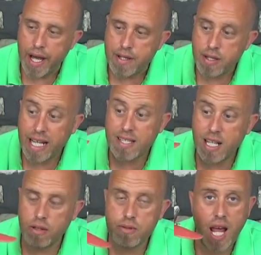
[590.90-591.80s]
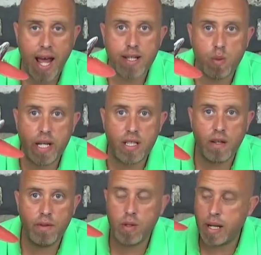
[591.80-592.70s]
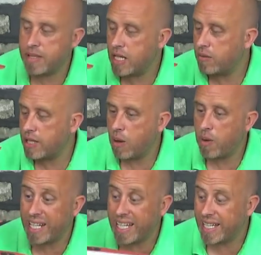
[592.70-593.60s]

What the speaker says: So that's the little text wing to give you an update on that one.